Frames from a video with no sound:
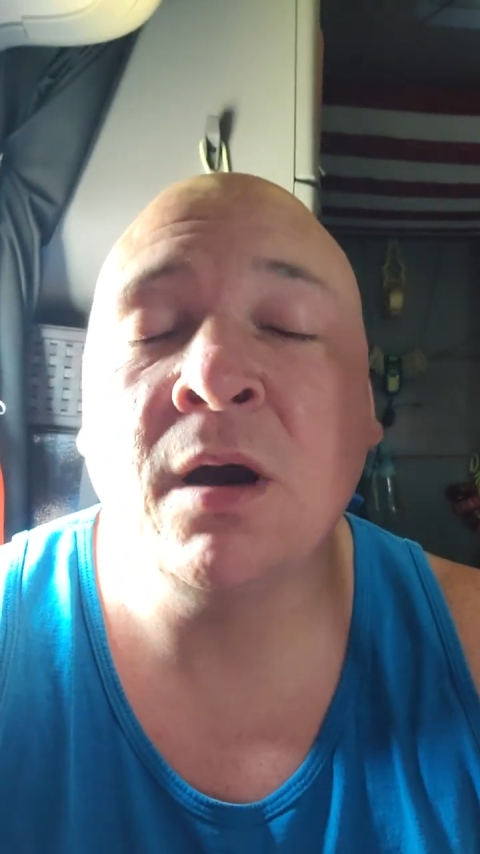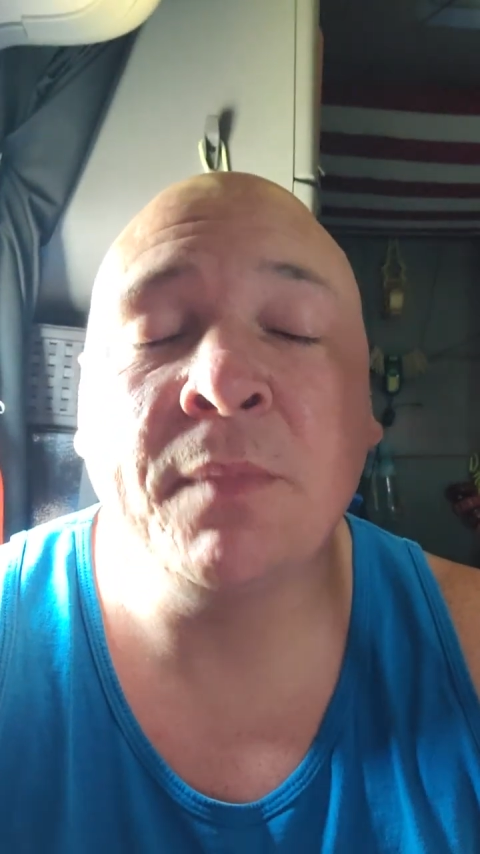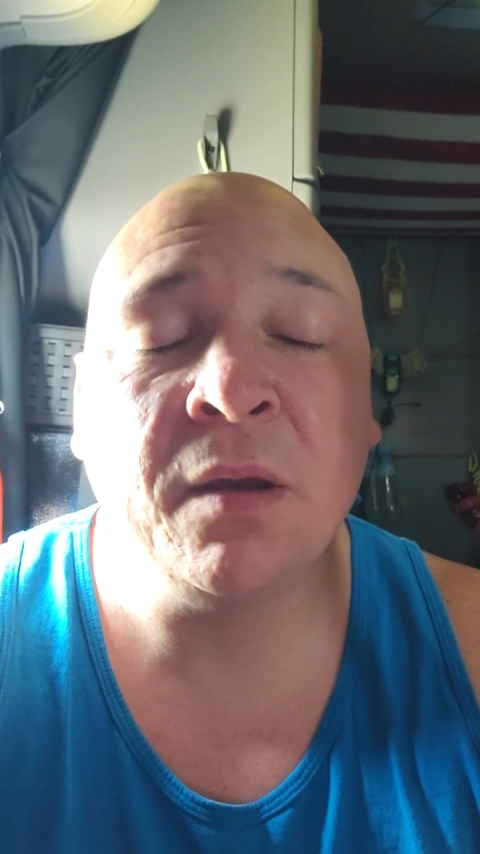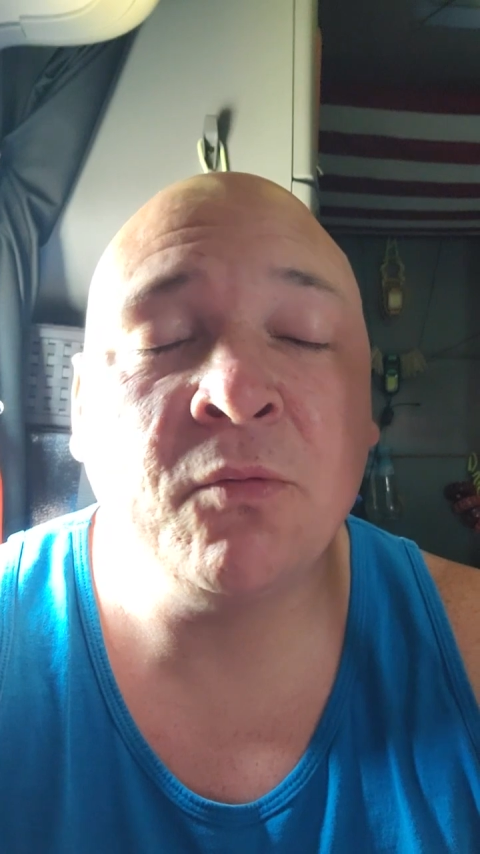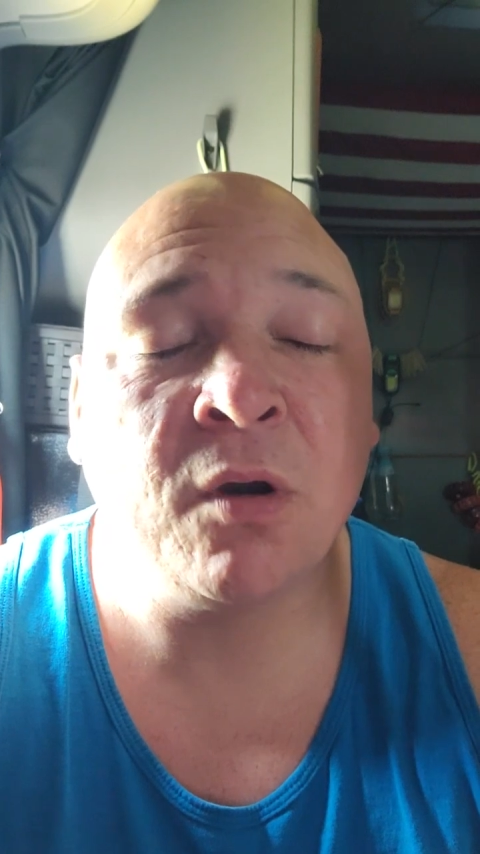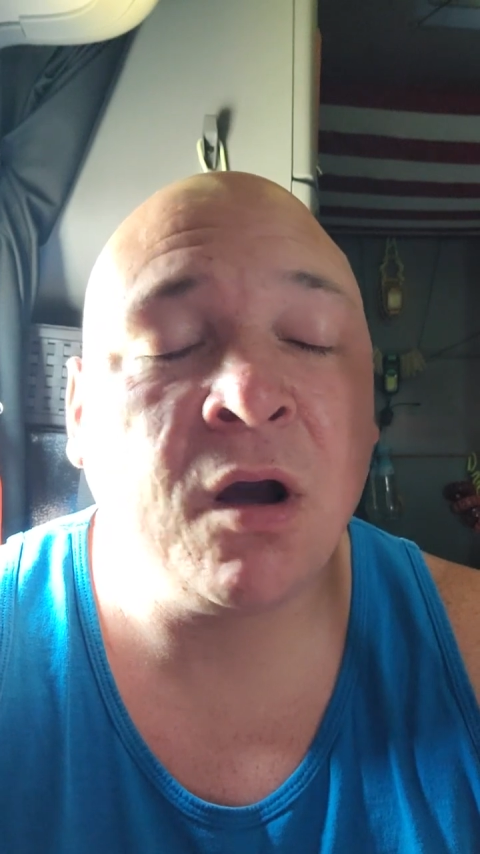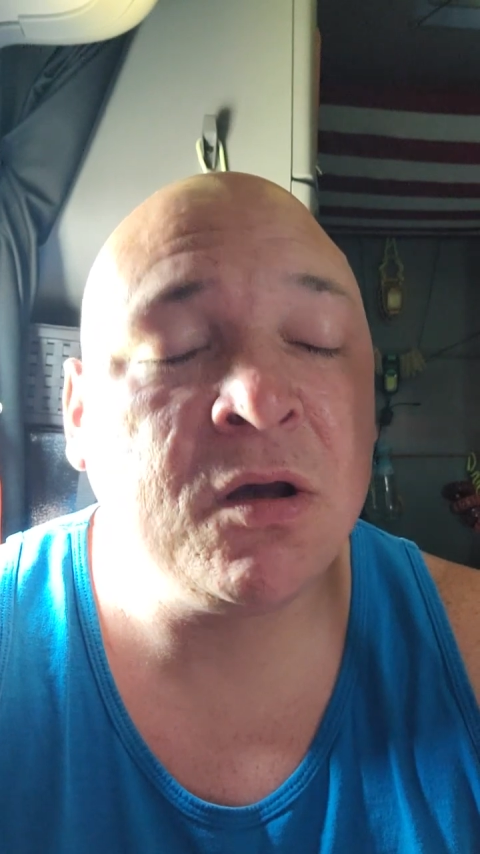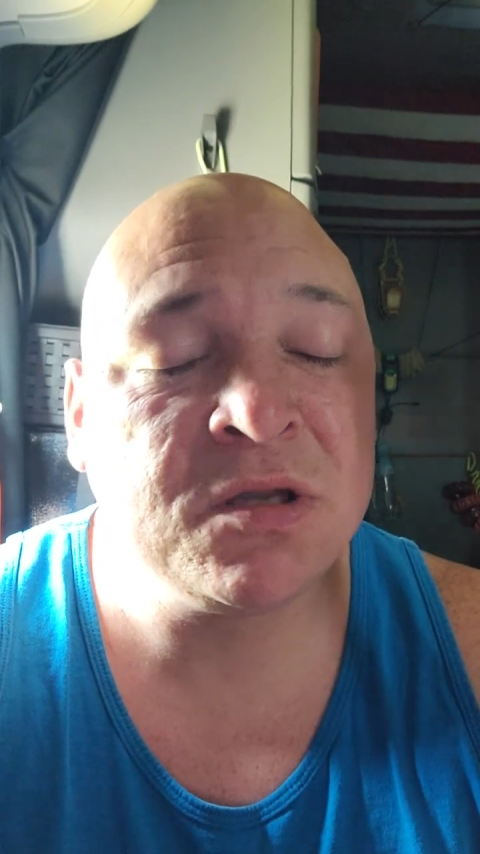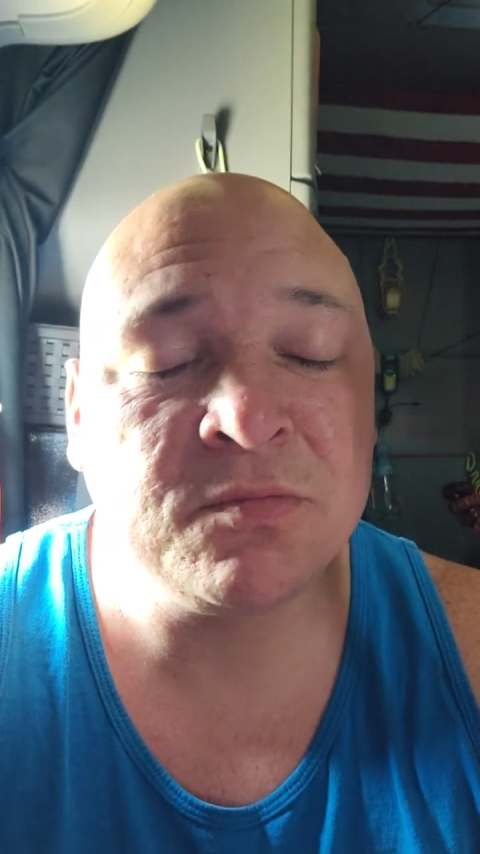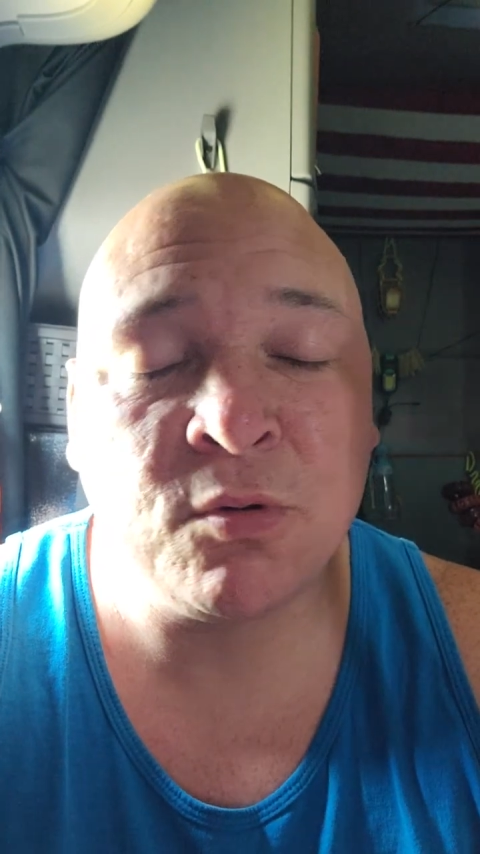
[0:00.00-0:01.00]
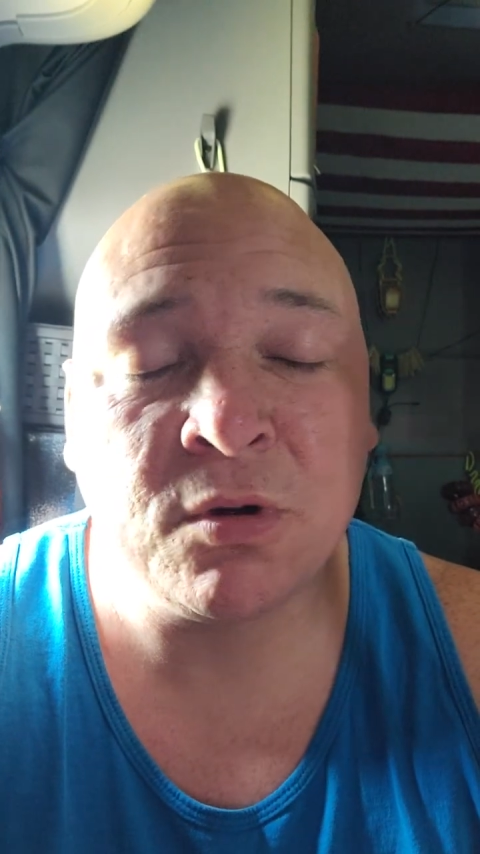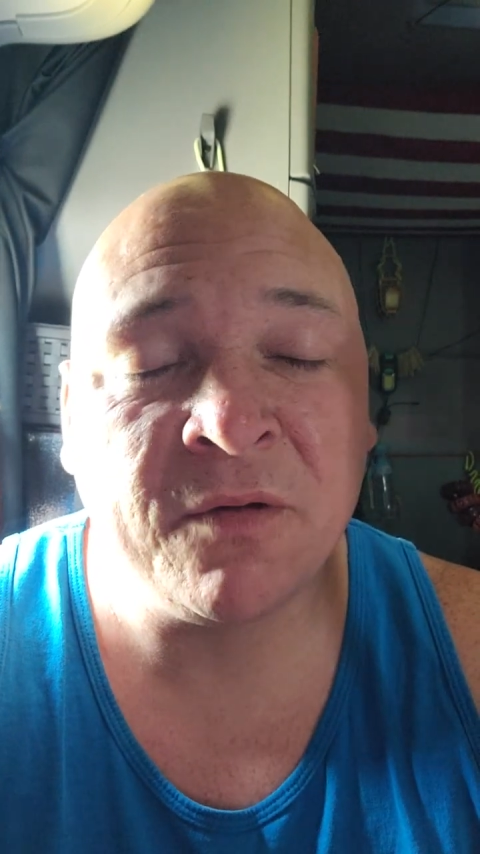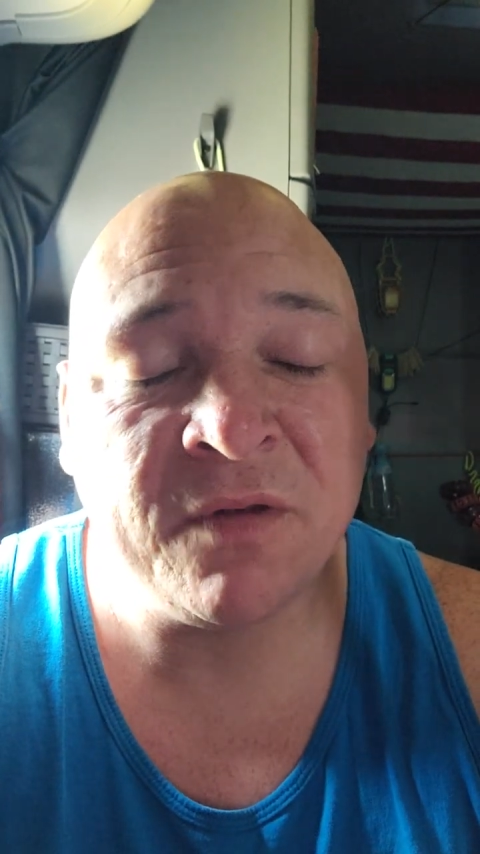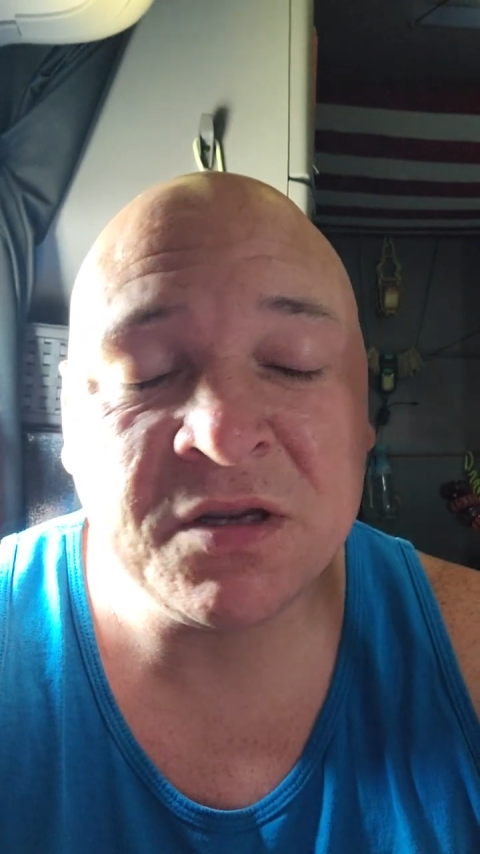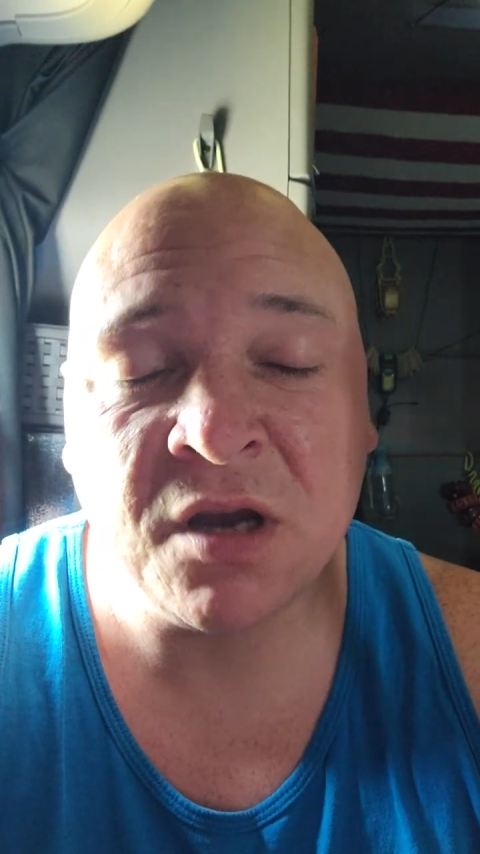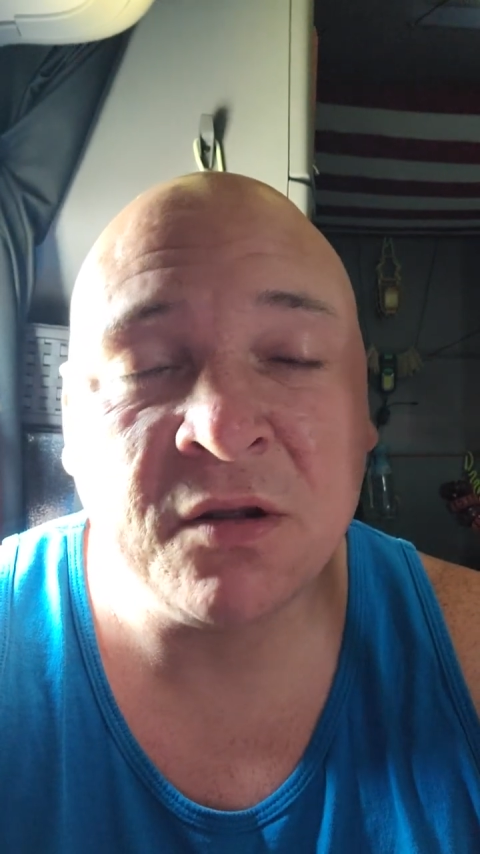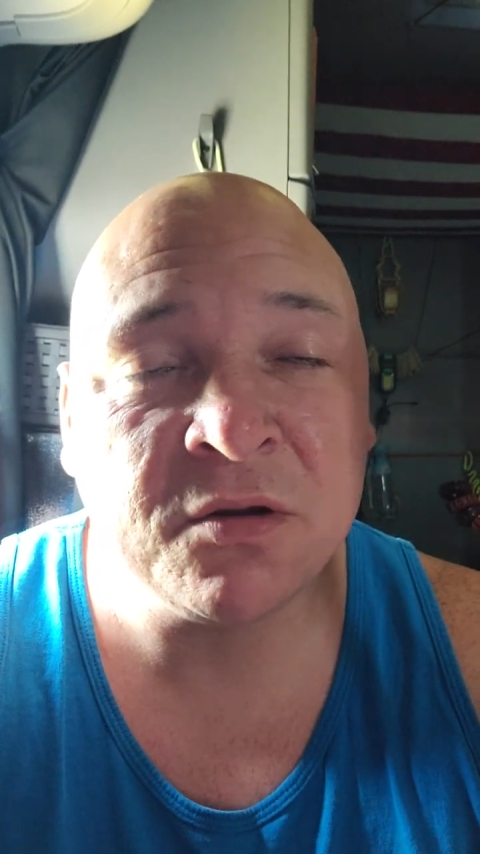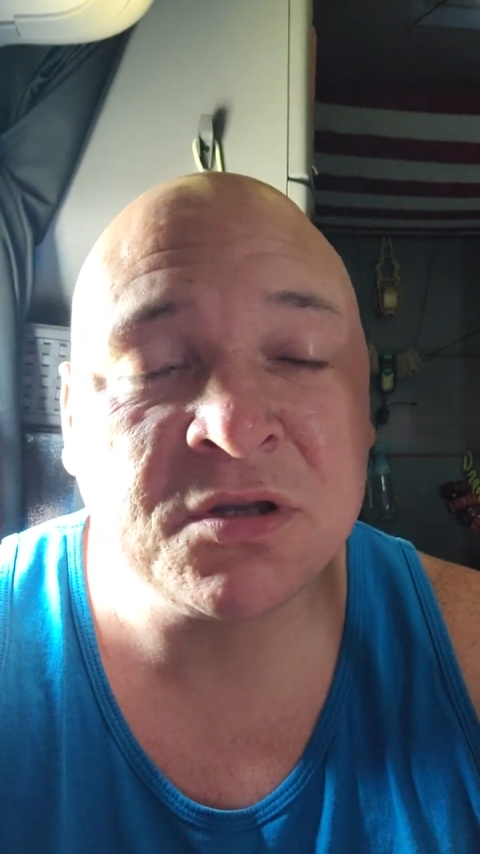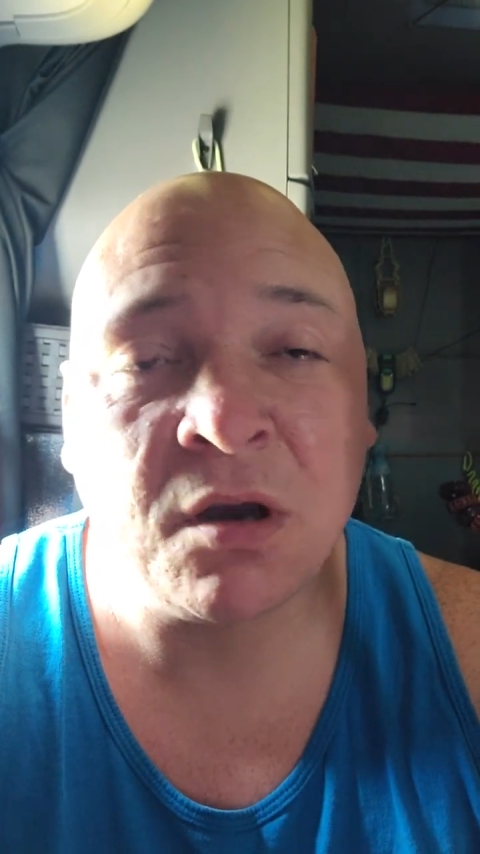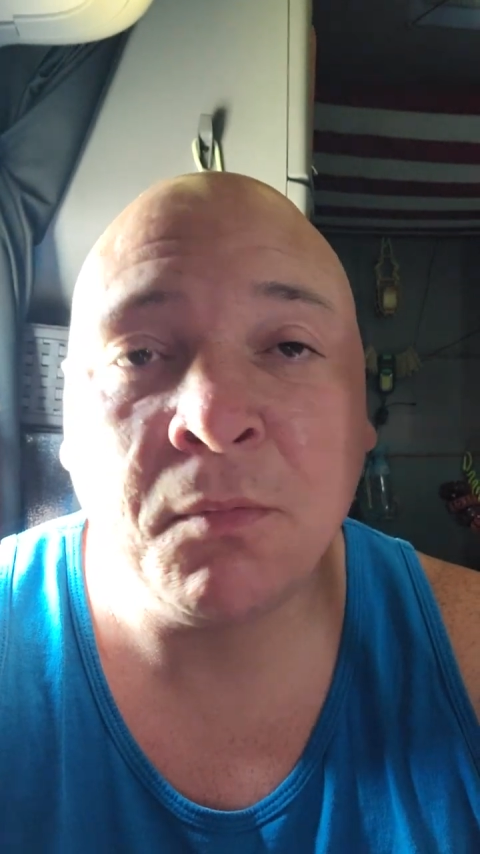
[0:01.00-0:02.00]
I mean, we're all supportive of each
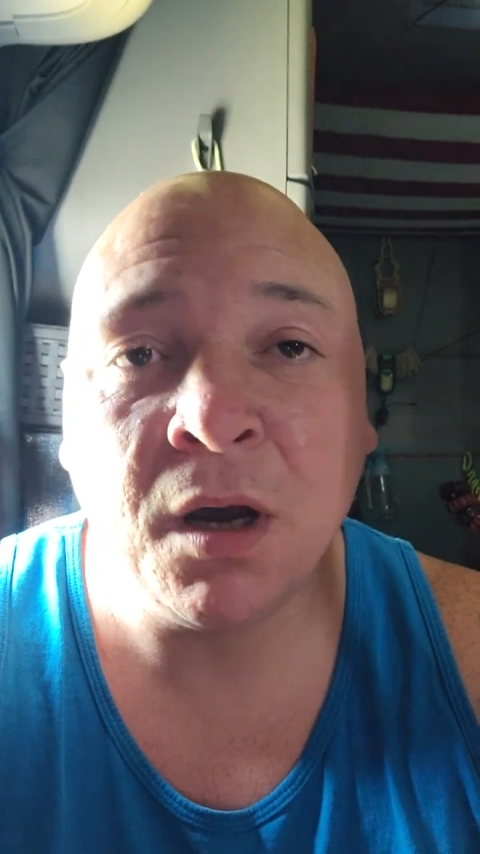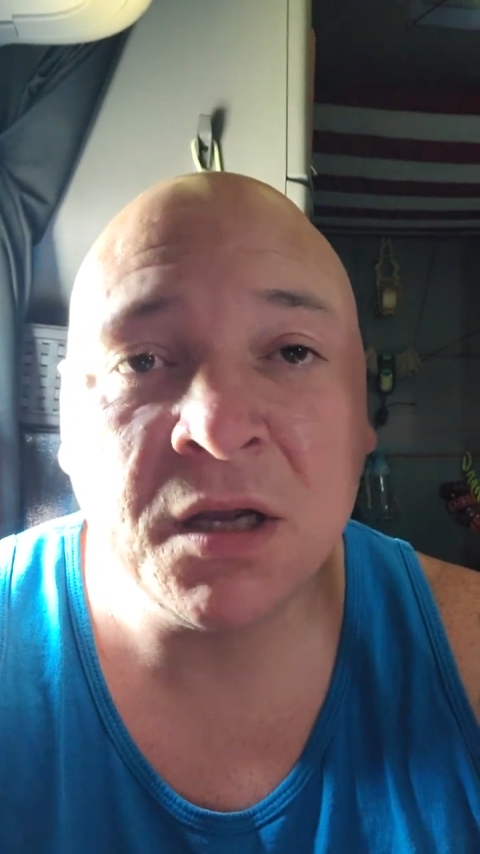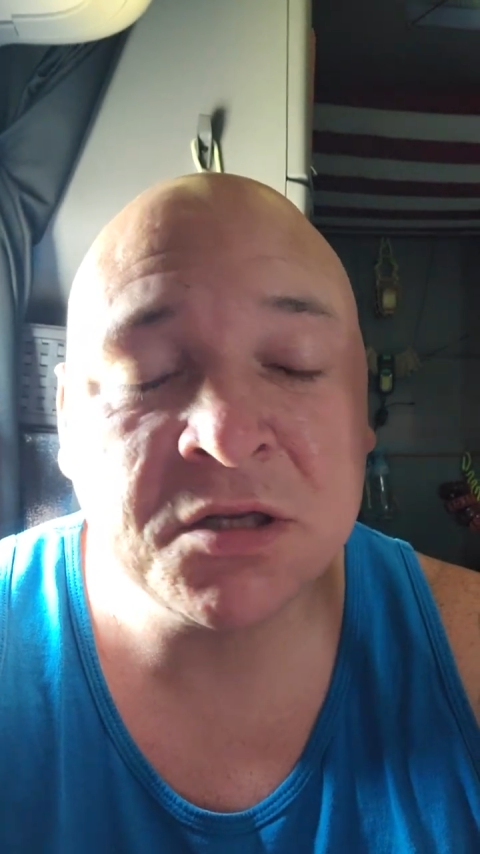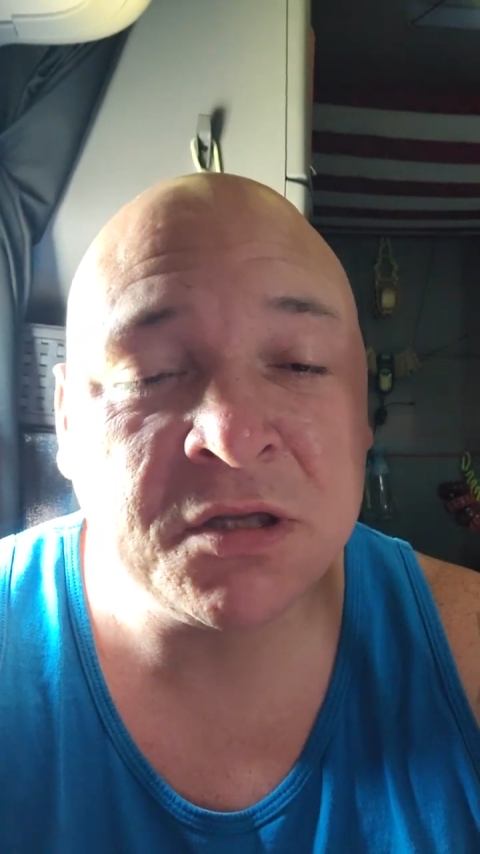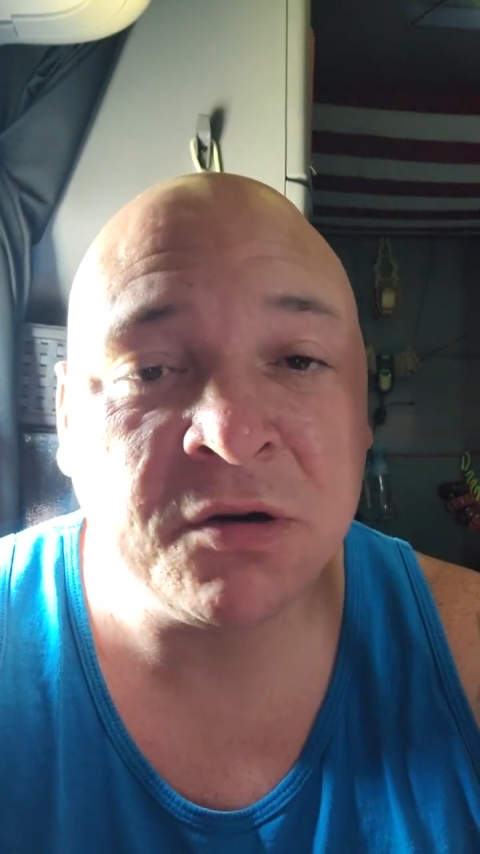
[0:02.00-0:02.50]
other so much.